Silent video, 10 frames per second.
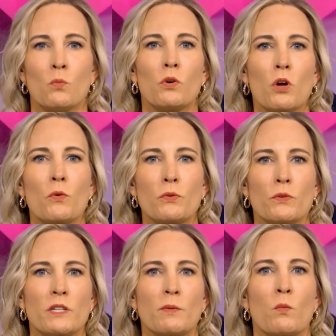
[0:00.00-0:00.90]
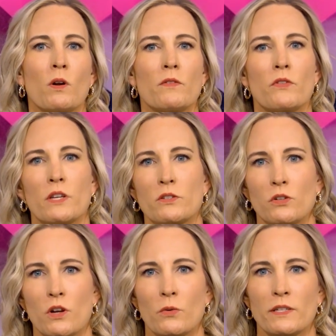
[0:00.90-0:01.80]
We'll go through this, but one of the things
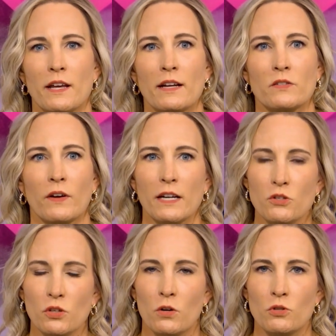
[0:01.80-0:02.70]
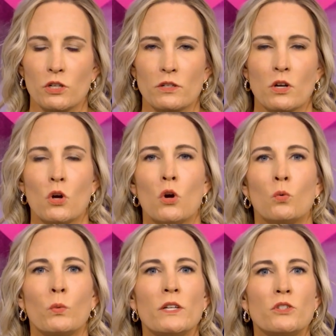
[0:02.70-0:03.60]
to know is that as financial coaches,
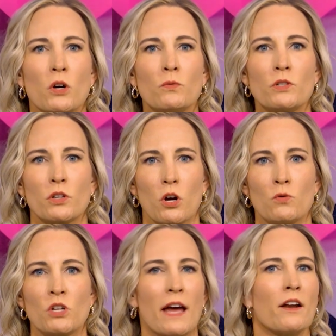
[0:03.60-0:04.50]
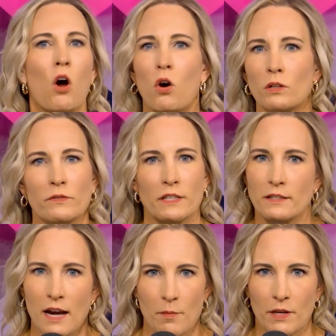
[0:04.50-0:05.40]
we don't coach on all of these
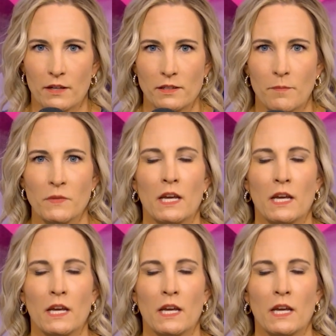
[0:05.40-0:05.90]
topics.